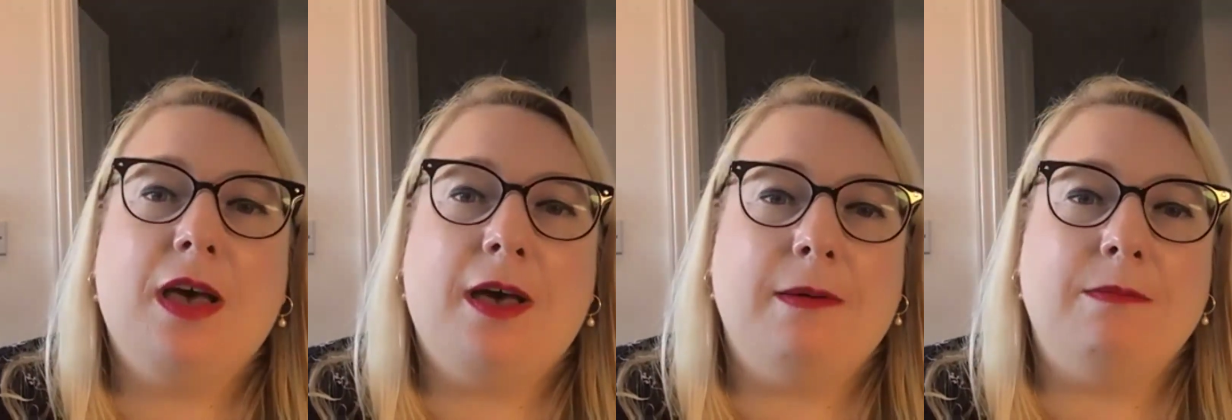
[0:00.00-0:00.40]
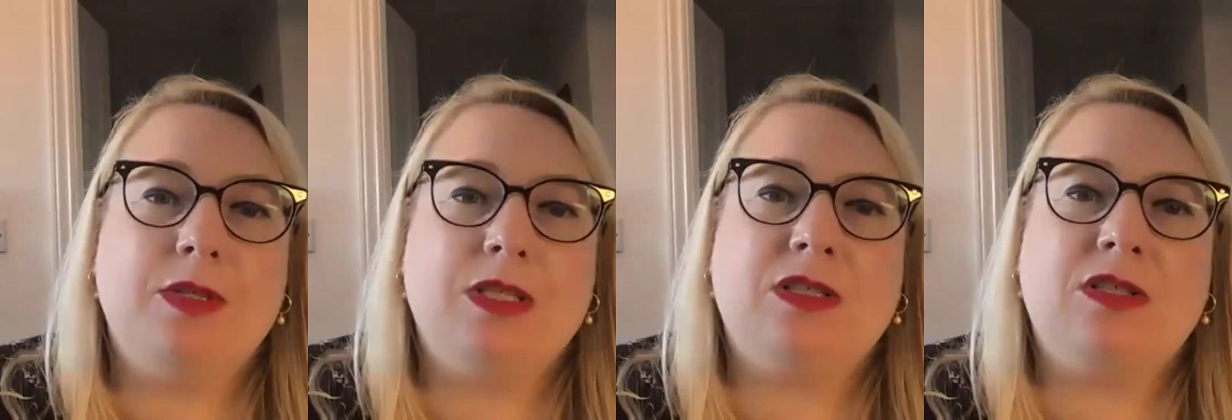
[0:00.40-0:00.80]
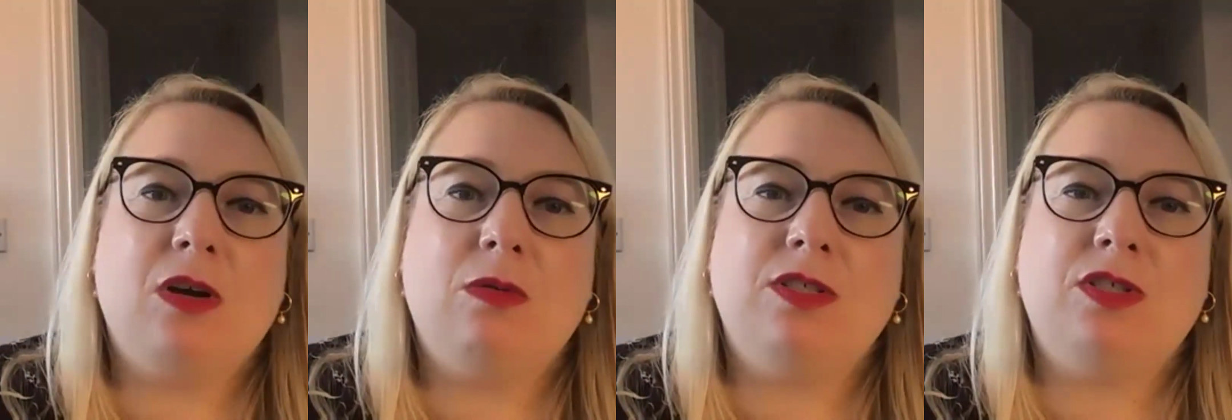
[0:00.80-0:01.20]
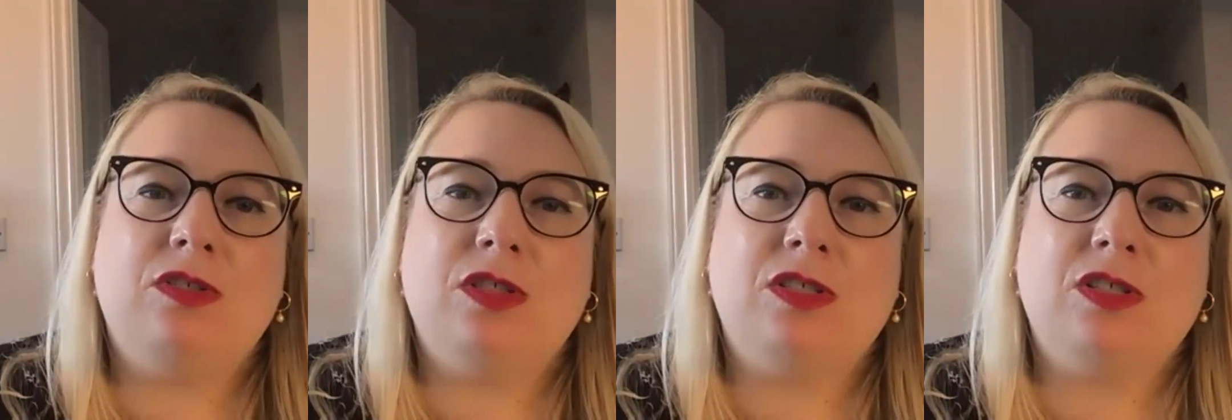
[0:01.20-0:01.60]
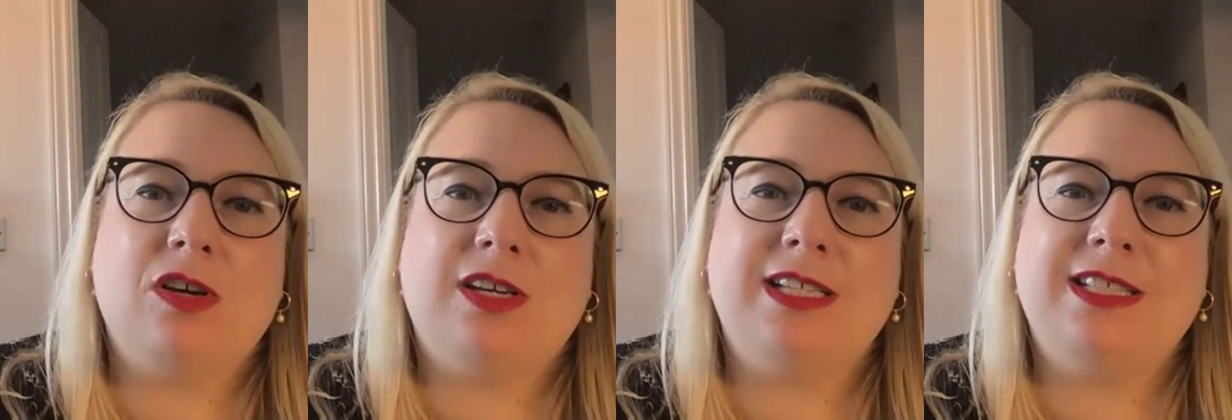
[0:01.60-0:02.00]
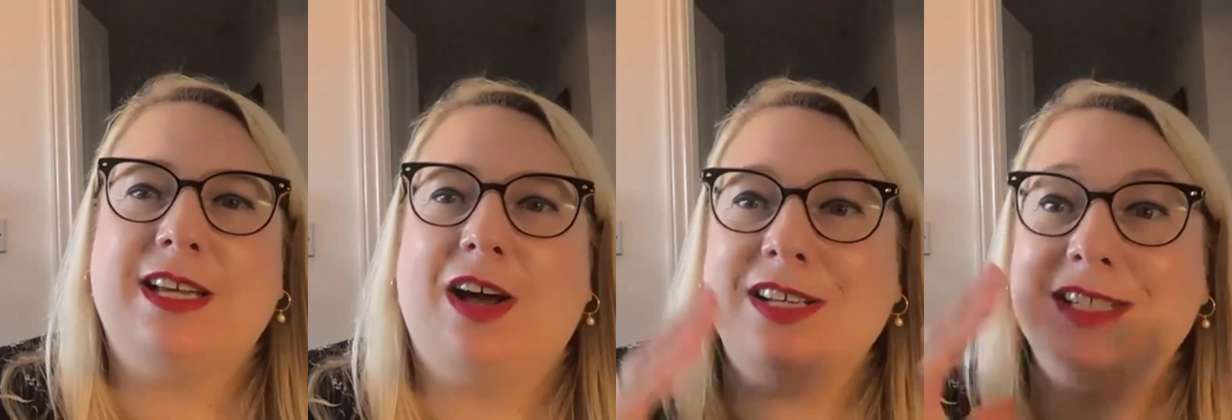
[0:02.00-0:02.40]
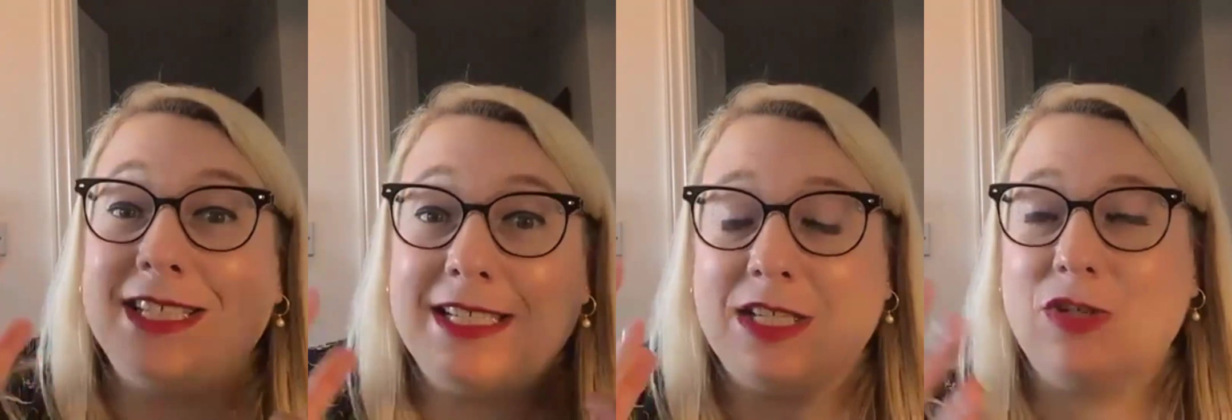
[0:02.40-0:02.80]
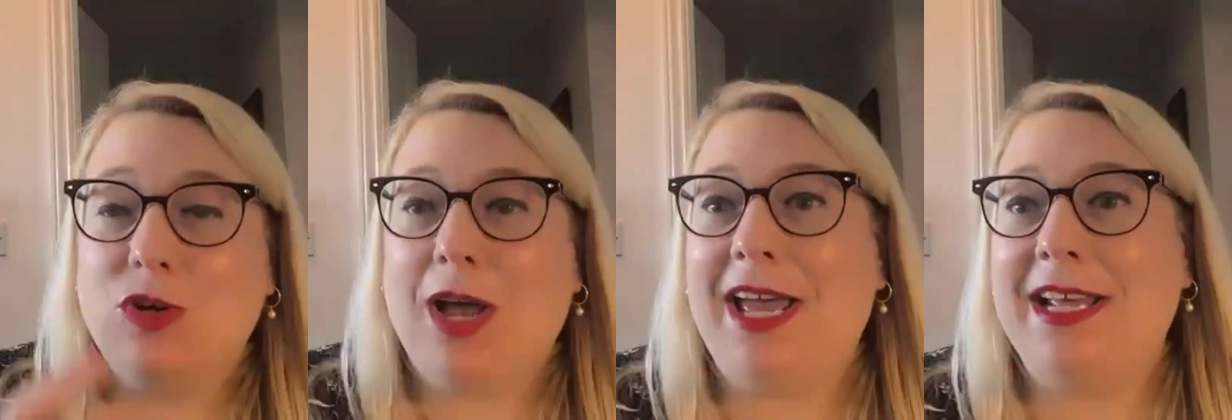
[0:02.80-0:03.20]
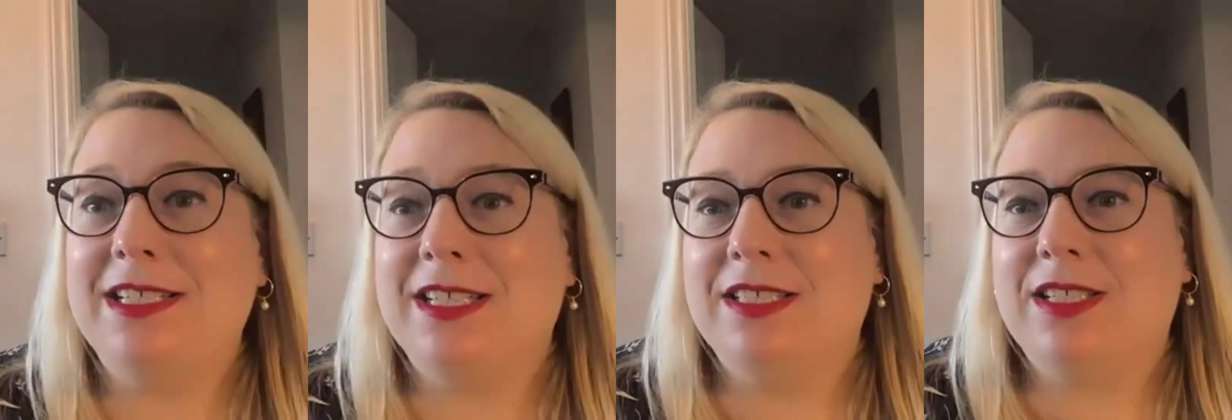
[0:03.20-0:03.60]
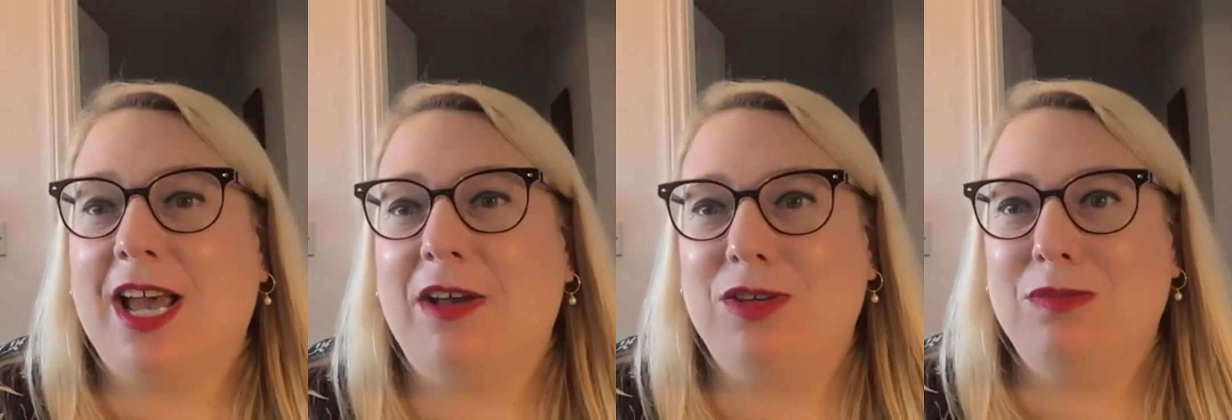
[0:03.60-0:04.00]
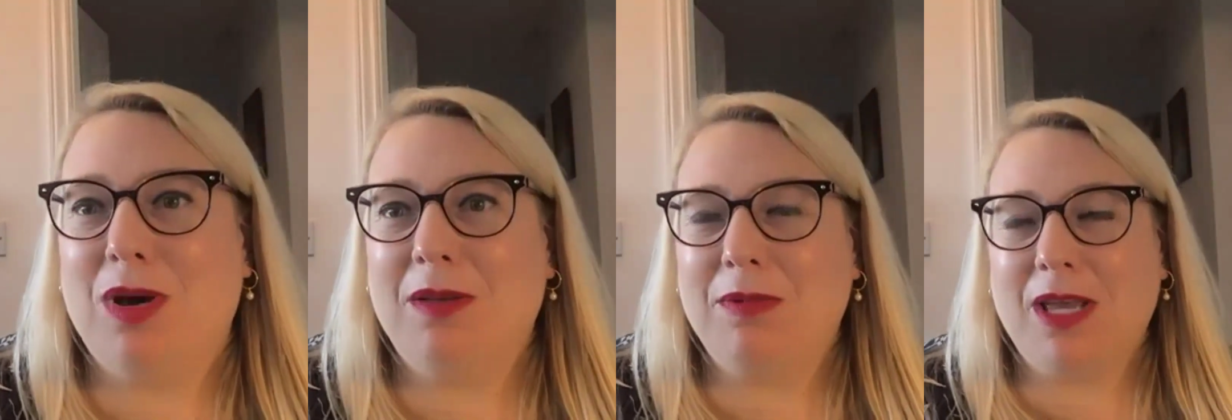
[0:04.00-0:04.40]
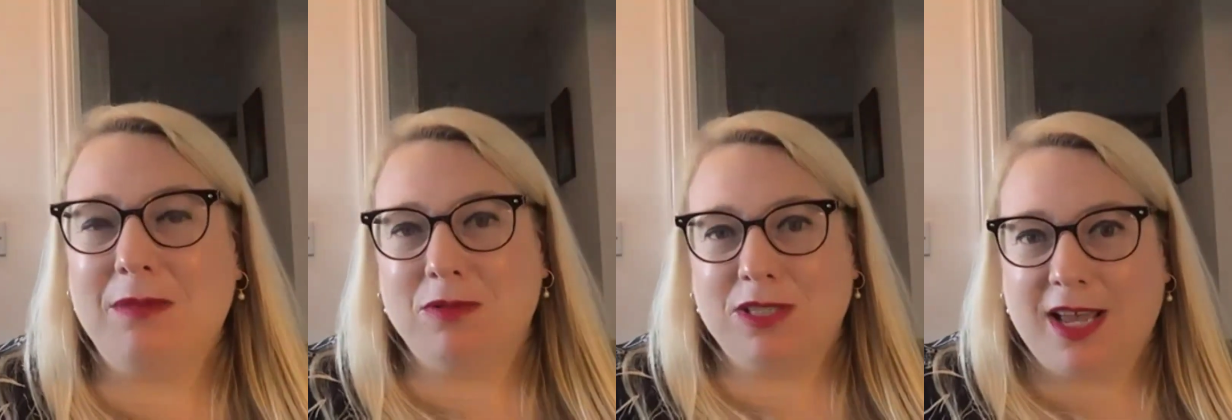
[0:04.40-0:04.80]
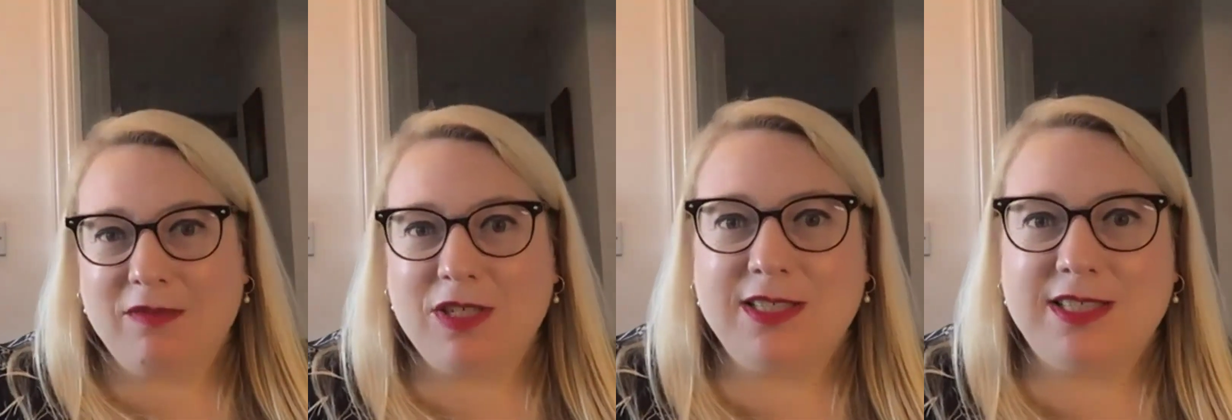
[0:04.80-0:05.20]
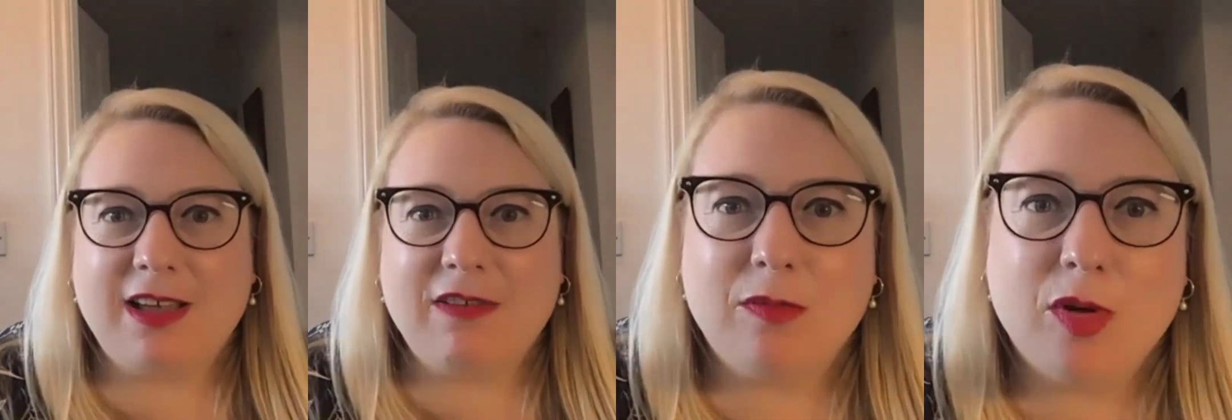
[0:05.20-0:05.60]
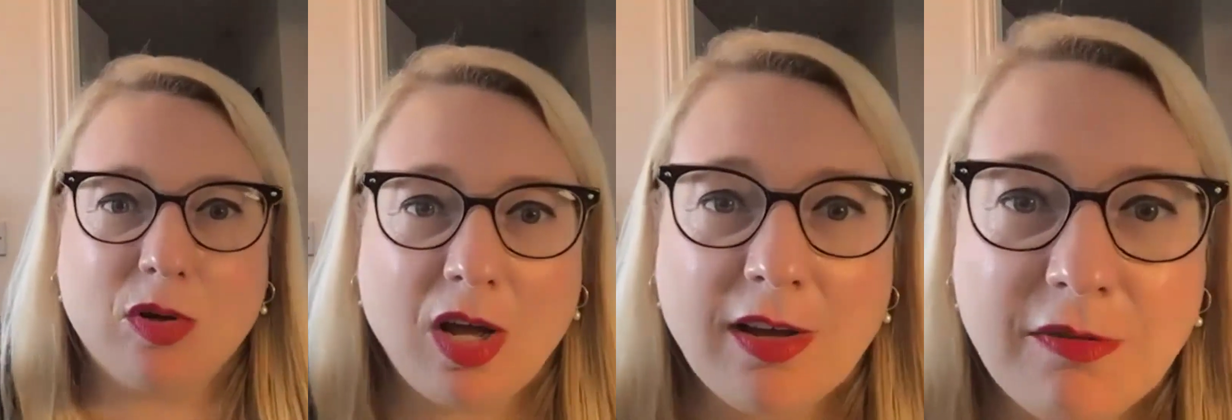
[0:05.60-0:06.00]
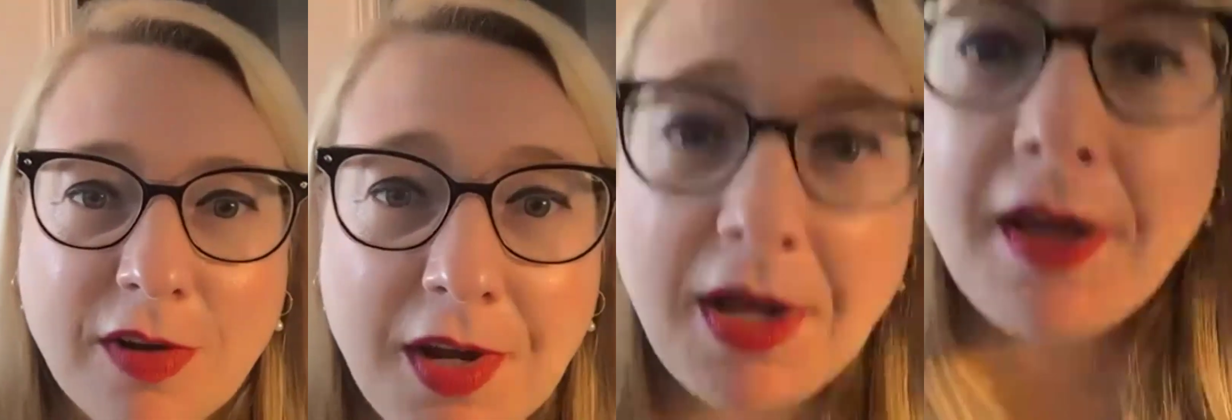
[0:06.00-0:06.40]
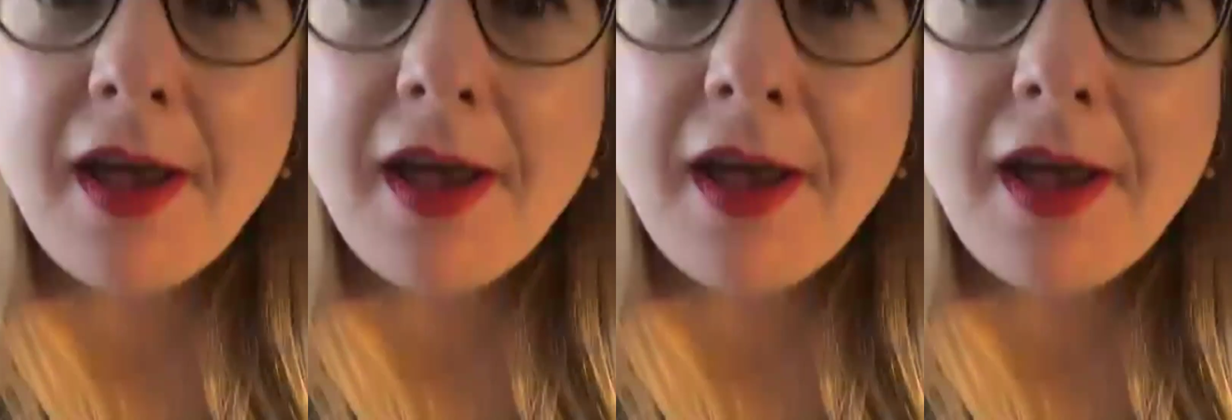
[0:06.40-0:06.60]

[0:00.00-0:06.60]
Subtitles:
Just start getting ideas in your head as to how you might be able to evidence that from your life.